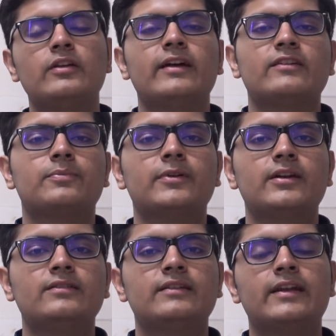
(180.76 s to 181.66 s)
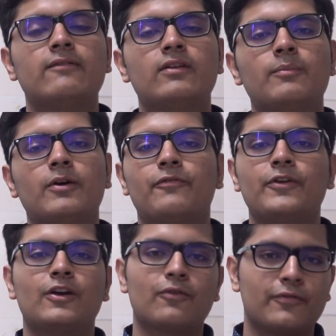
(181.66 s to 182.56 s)
NEET aspirants develop a
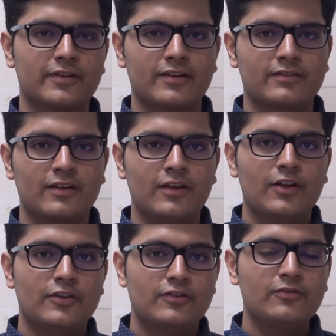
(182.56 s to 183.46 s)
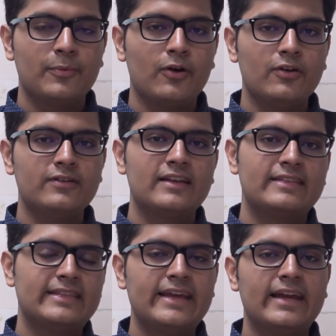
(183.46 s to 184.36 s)
fear for physics just because
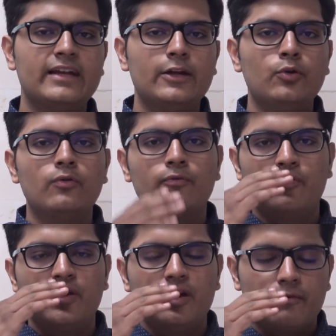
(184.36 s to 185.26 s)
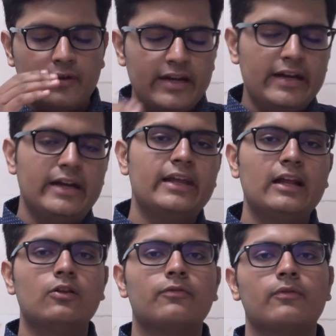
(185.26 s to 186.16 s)
they get into the very
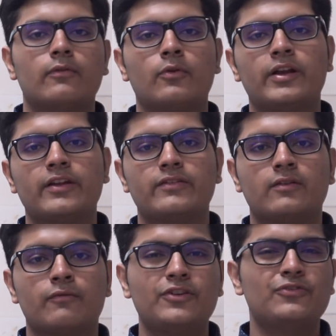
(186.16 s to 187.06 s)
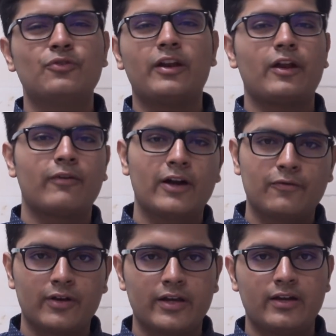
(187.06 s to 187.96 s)
detail of rotation, which is not required
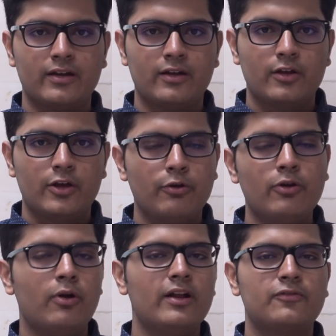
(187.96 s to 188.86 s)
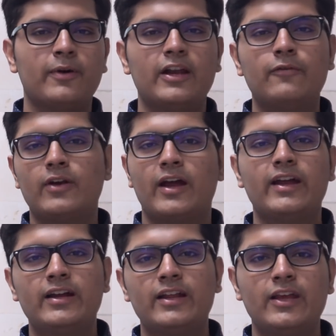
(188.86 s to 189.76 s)
for NEET. You're not aspiring for
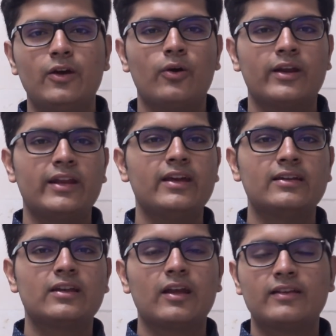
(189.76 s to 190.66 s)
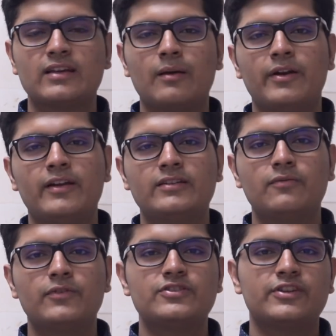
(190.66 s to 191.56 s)
IIT or any other
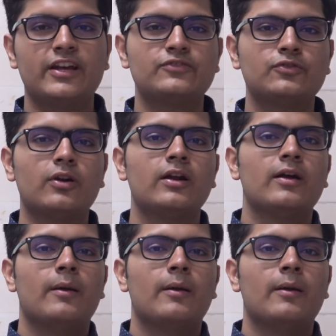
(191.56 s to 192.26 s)
examination which takes your